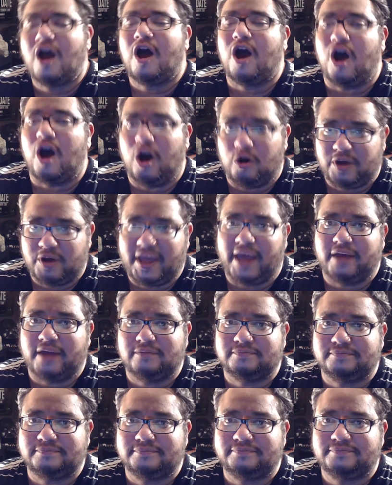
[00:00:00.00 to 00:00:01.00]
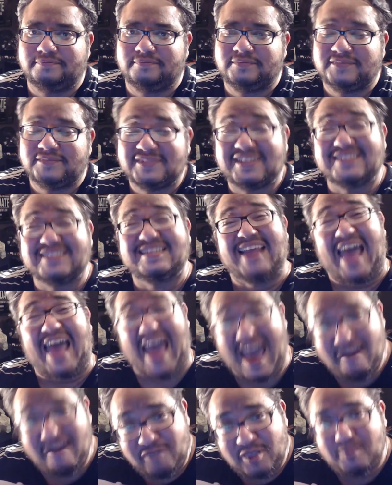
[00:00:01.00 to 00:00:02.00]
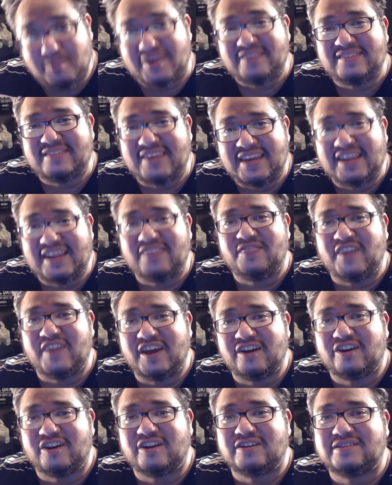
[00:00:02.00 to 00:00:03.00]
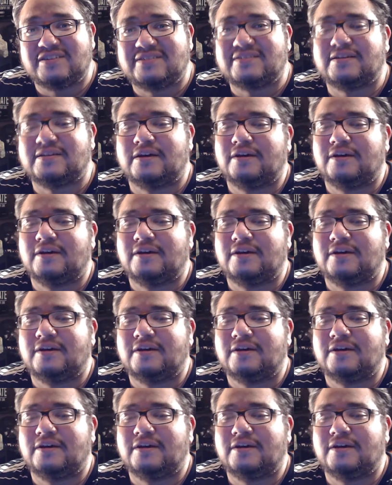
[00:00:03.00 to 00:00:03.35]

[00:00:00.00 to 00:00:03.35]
Okay. Does it have to be seen in theaters?